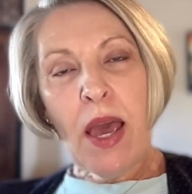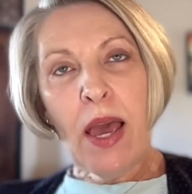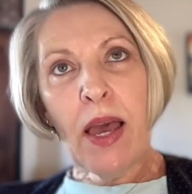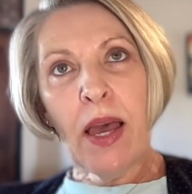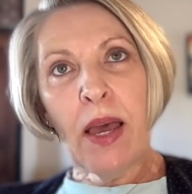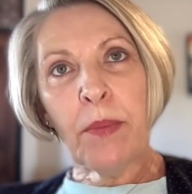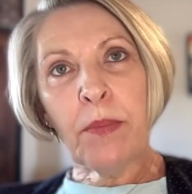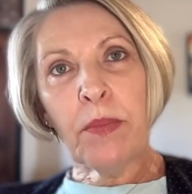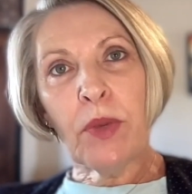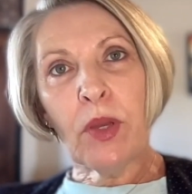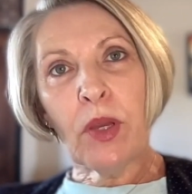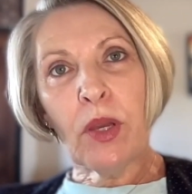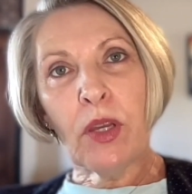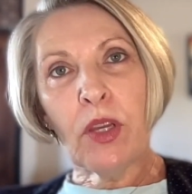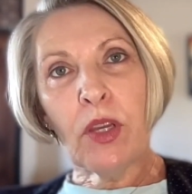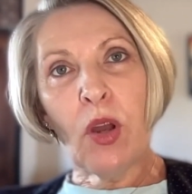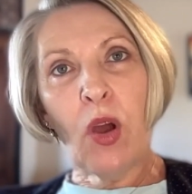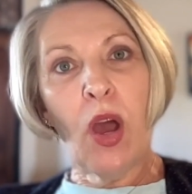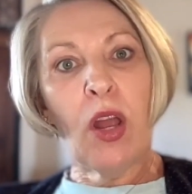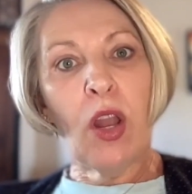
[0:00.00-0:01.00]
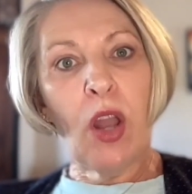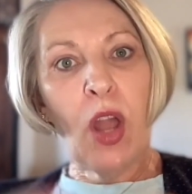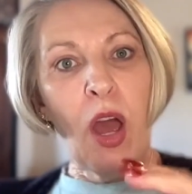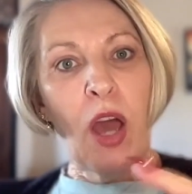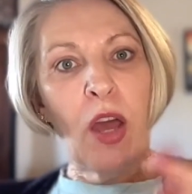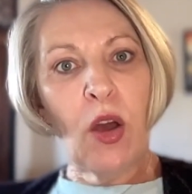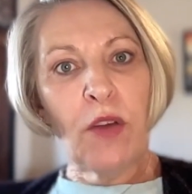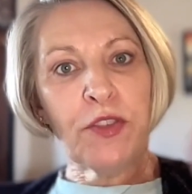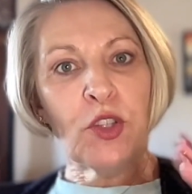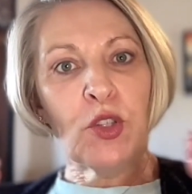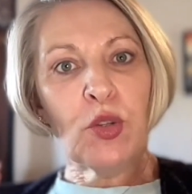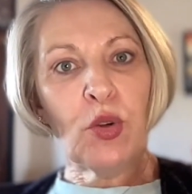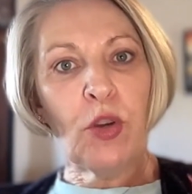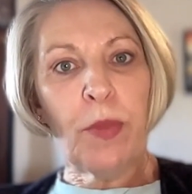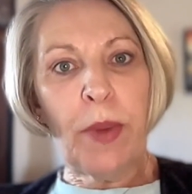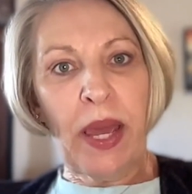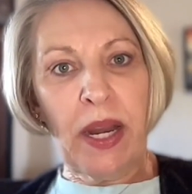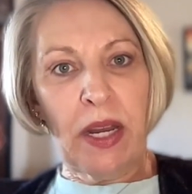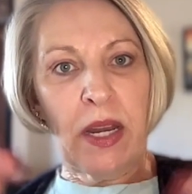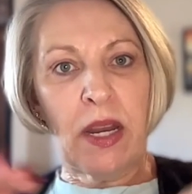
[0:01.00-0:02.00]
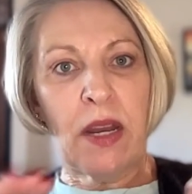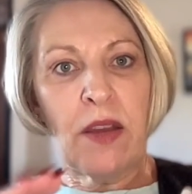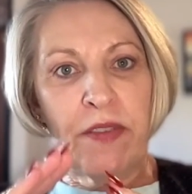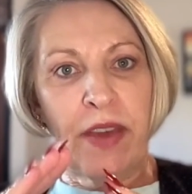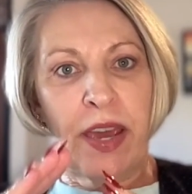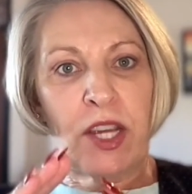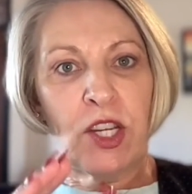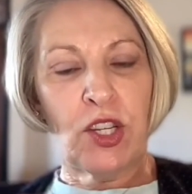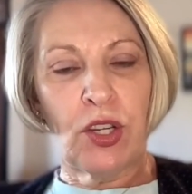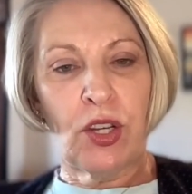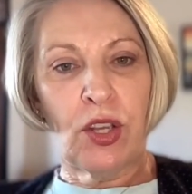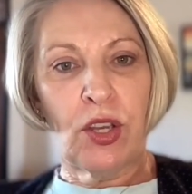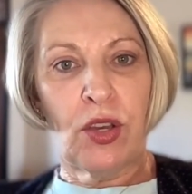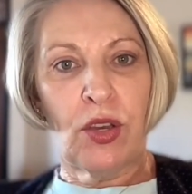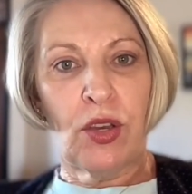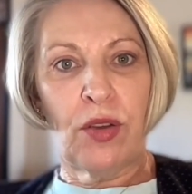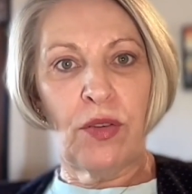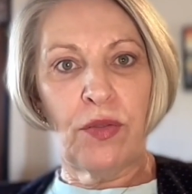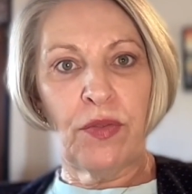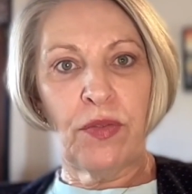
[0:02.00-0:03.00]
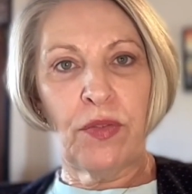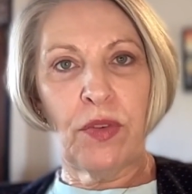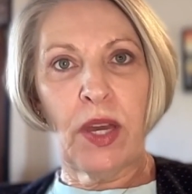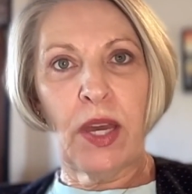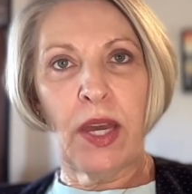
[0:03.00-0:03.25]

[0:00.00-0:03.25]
I often talk about an innovation curve.